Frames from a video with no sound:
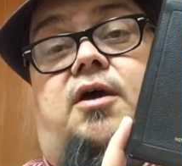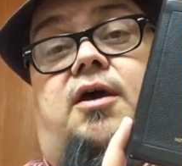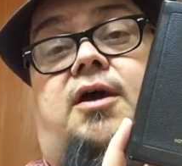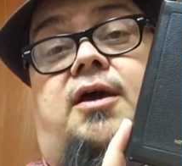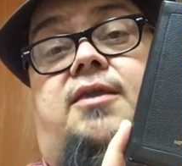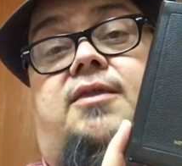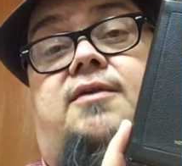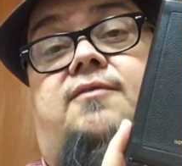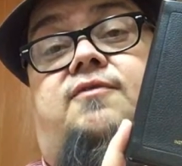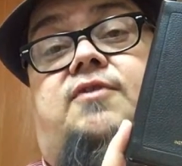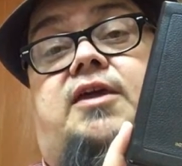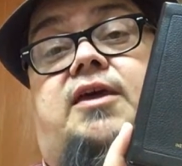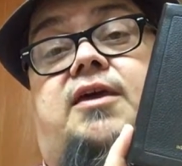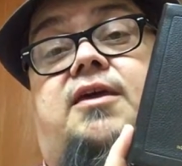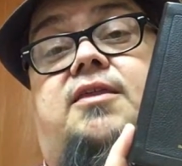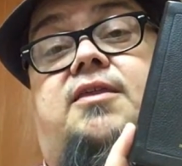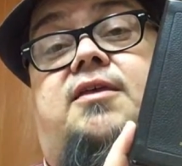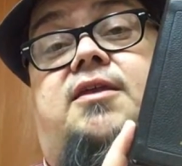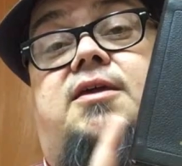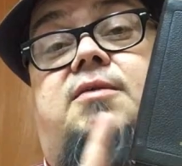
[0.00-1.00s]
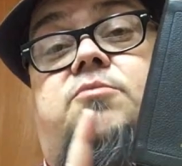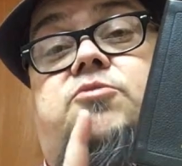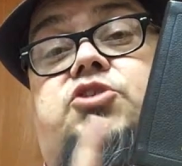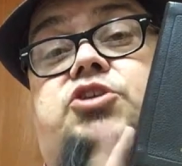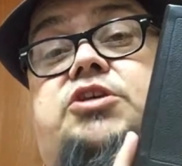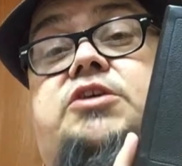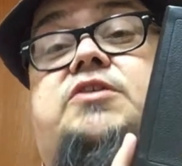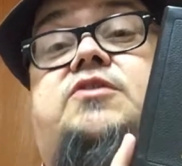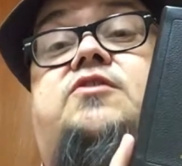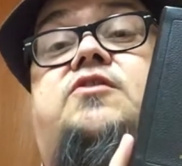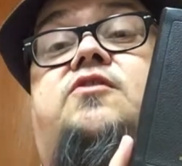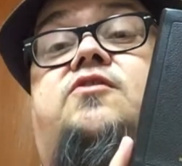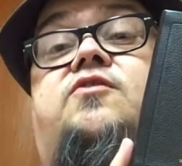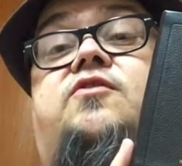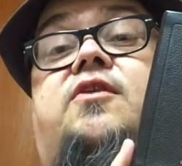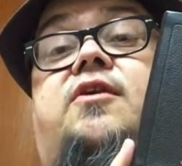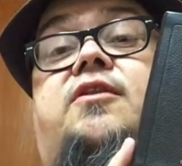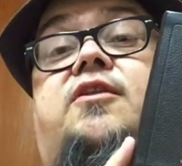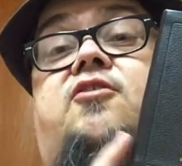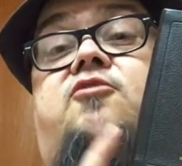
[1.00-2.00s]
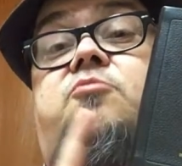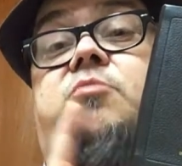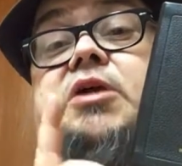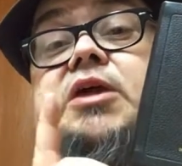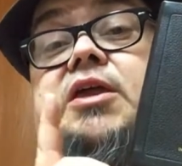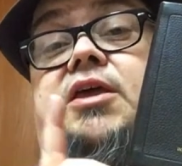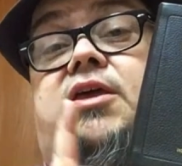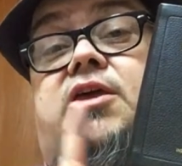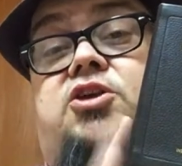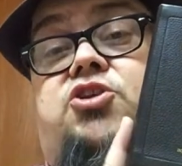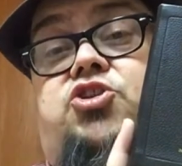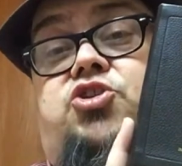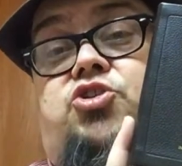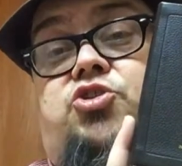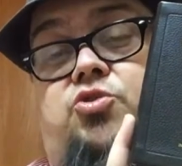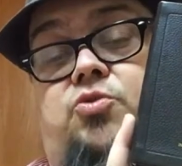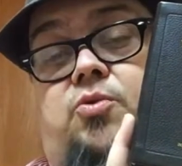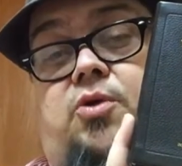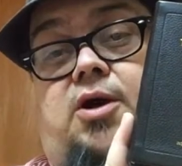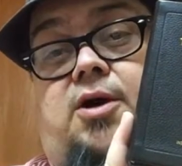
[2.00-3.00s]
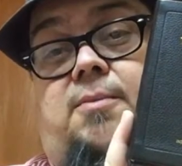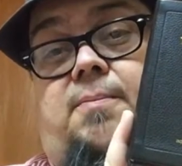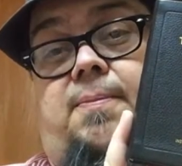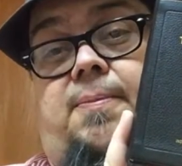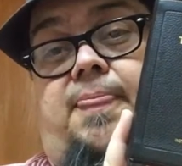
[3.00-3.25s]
and they've taken the name Jesus and they've made it Yeshua.